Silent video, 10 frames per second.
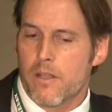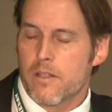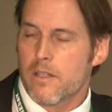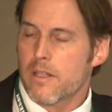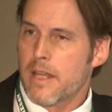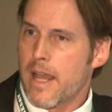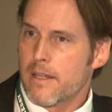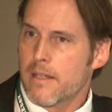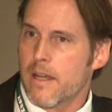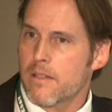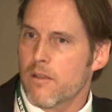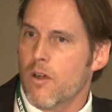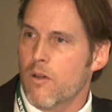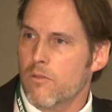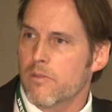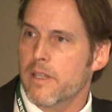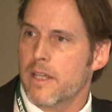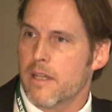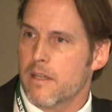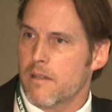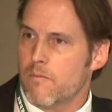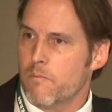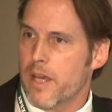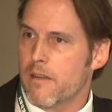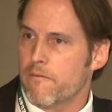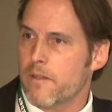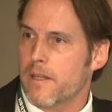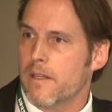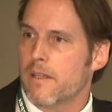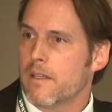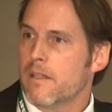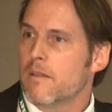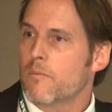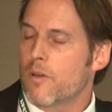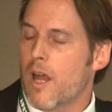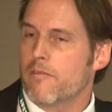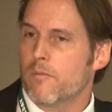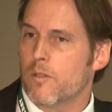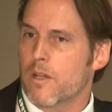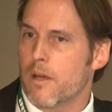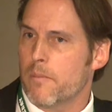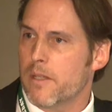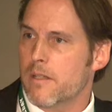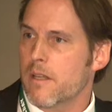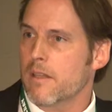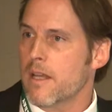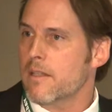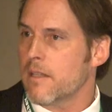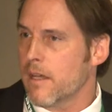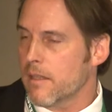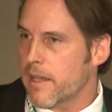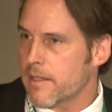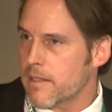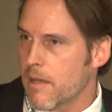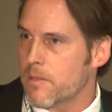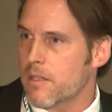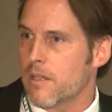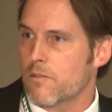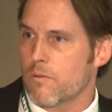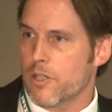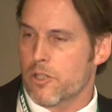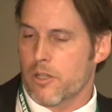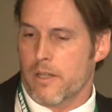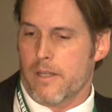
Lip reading: See, tax cuts only benefit profitable companies, unlike subsidies, which